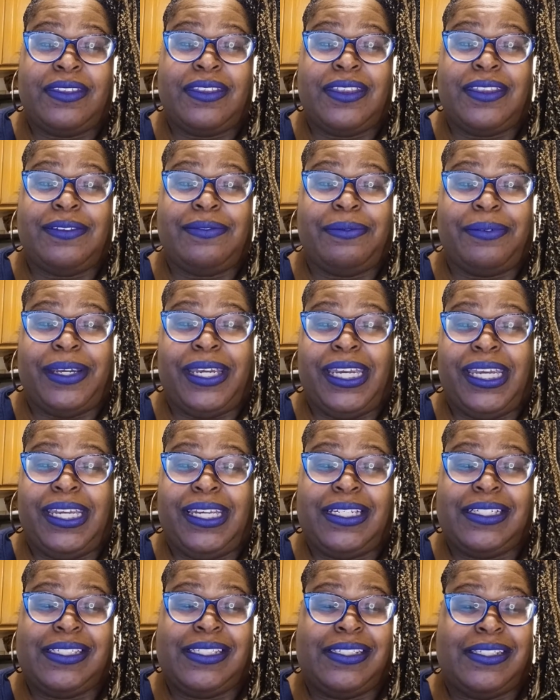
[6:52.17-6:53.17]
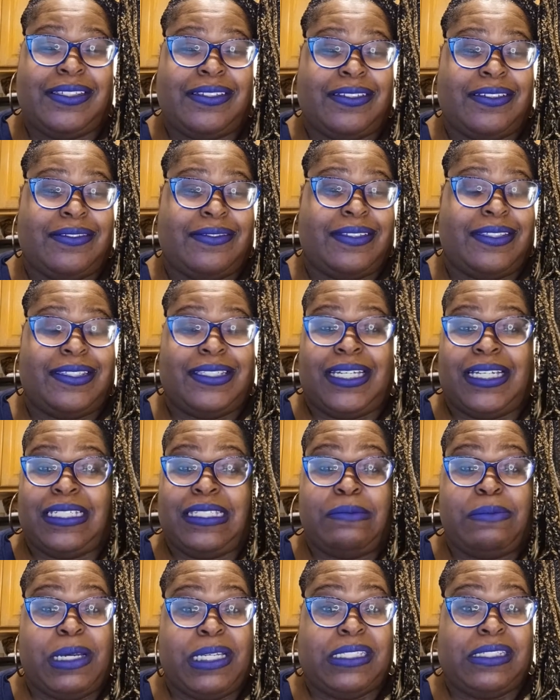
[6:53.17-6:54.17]
3 to 6
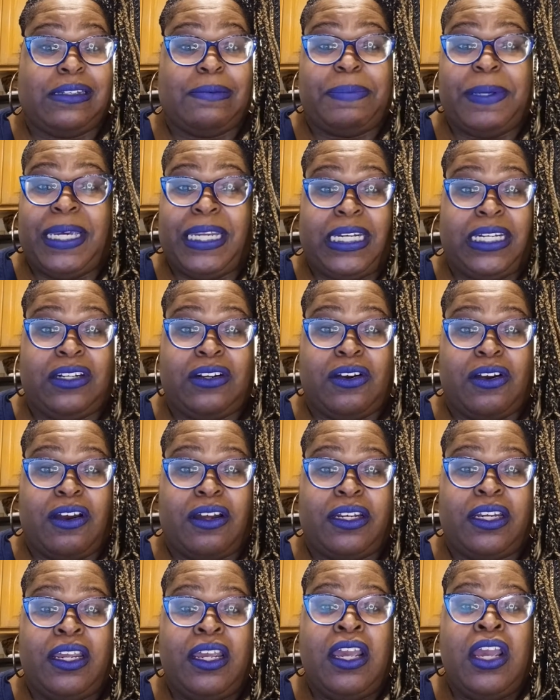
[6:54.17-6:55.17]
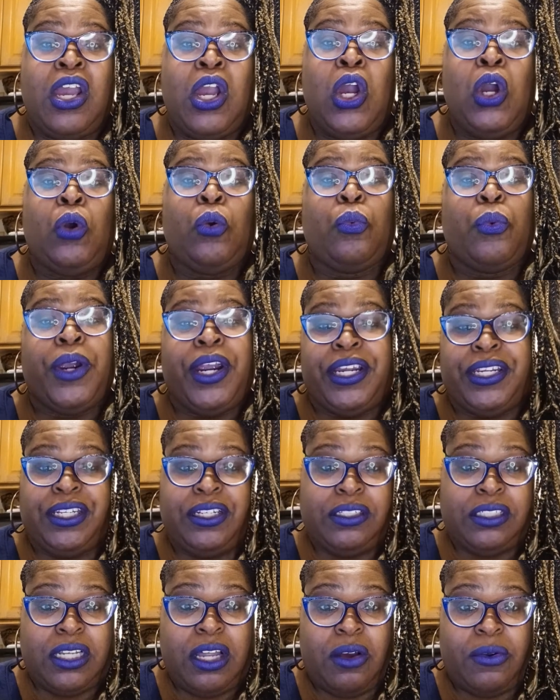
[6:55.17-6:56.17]
months, depending on where
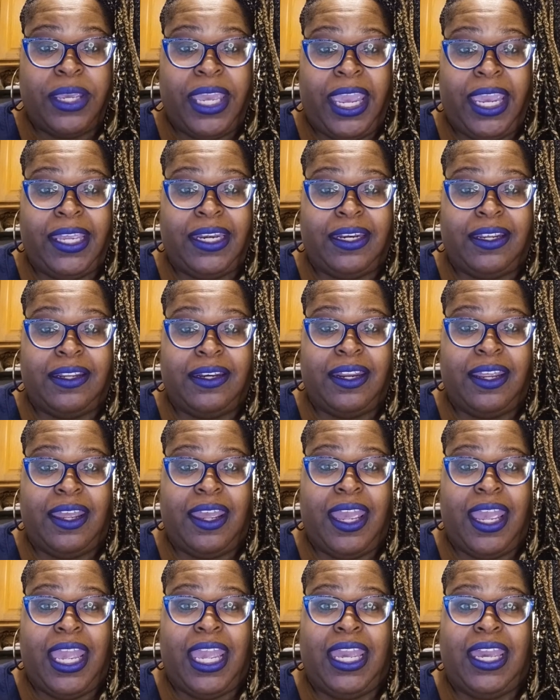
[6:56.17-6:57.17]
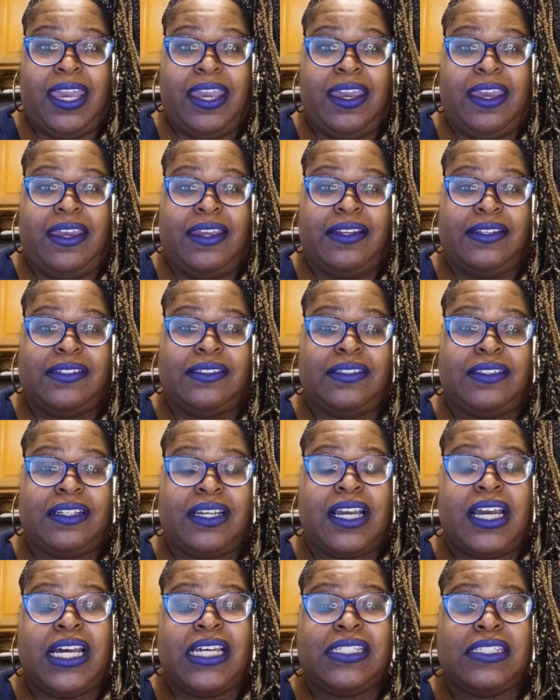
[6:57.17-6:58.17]
you're located. And
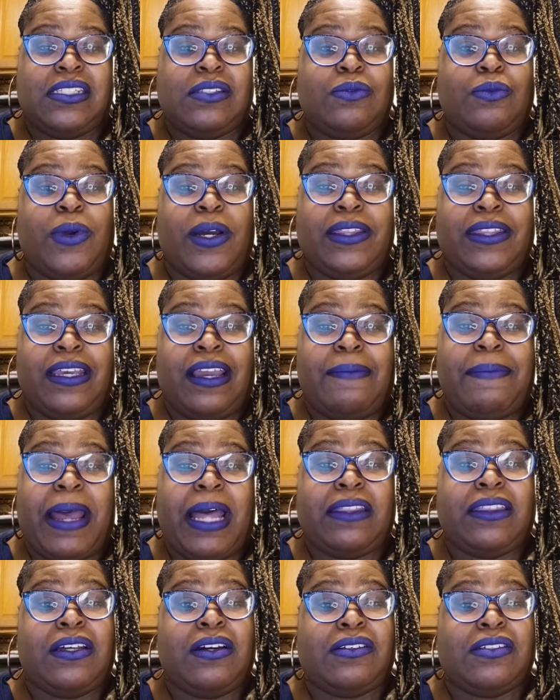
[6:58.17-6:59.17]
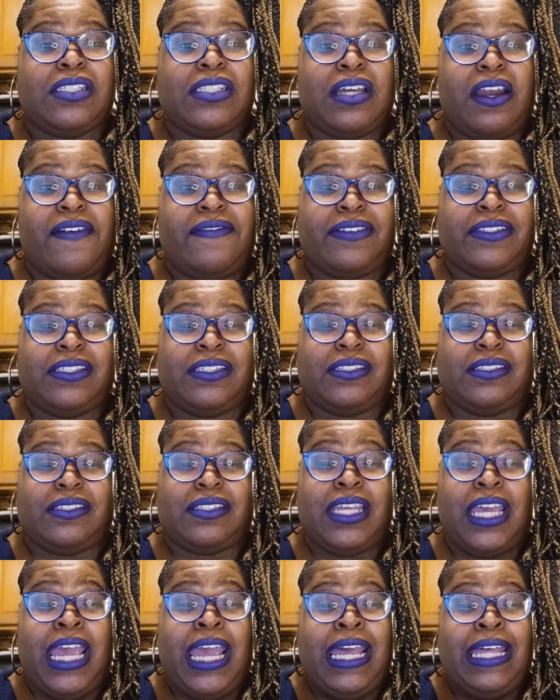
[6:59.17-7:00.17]
because one thing about those
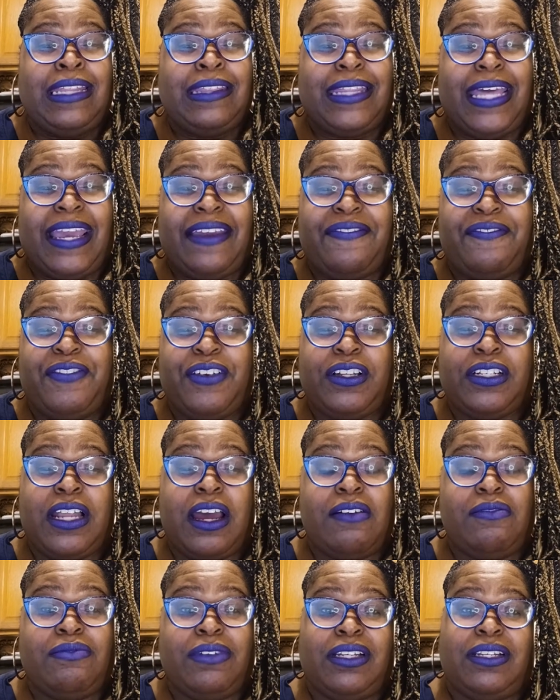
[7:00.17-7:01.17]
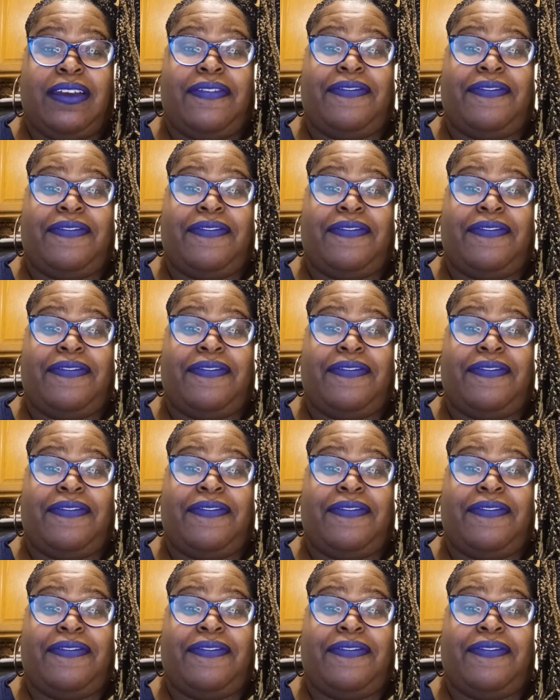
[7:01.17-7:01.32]
services, they fill up really